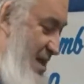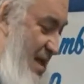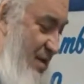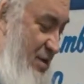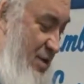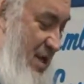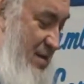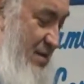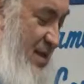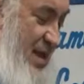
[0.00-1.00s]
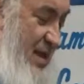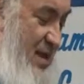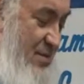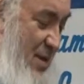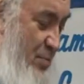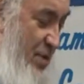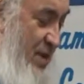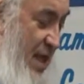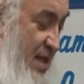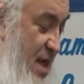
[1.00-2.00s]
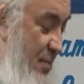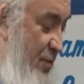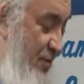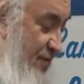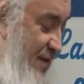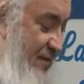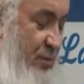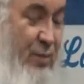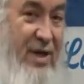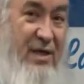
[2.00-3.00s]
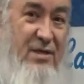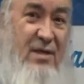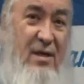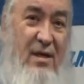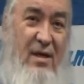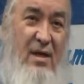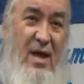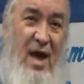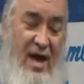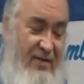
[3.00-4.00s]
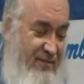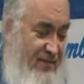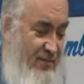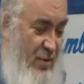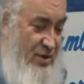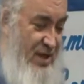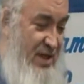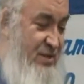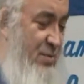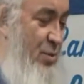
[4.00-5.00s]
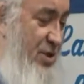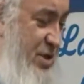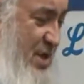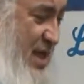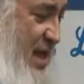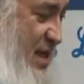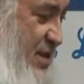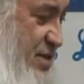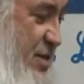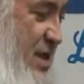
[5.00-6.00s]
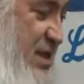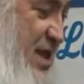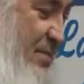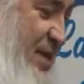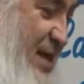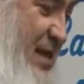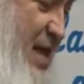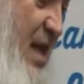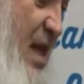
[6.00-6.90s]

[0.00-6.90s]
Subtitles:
you can come up with a number of different ways of holding this. But what you need something